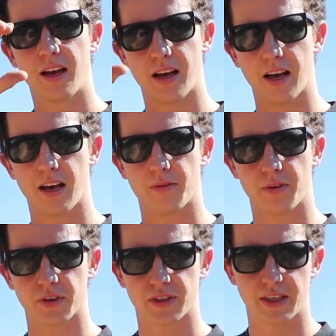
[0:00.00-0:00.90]
for
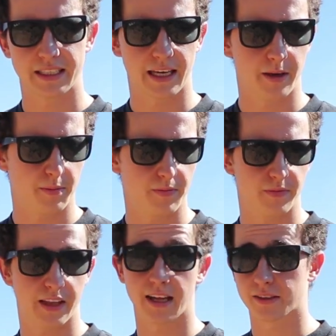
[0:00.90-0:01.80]
your cine tape.
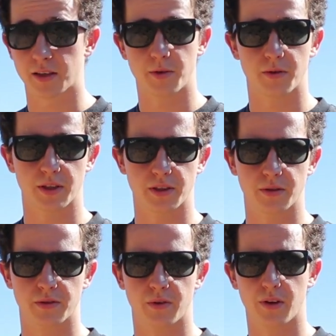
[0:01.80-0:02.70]
That's going to be really
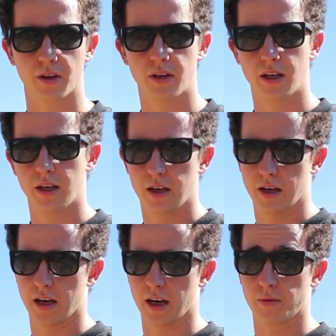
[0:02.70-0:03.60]
useful.
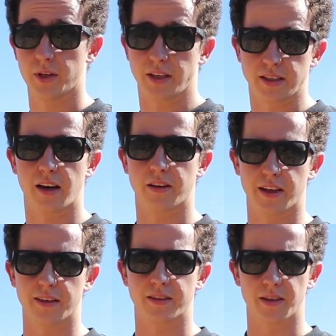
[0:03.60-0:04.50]
Really excited
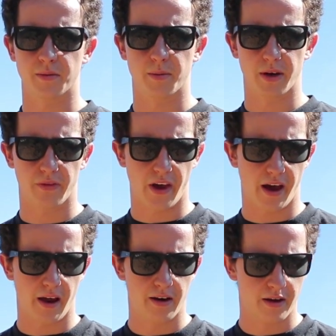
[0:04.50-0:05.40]
they did something about
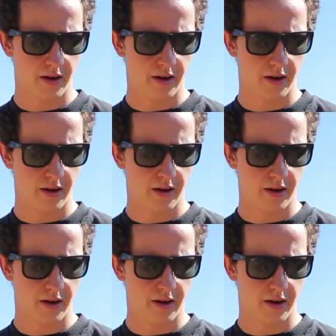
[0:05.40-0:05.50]
that.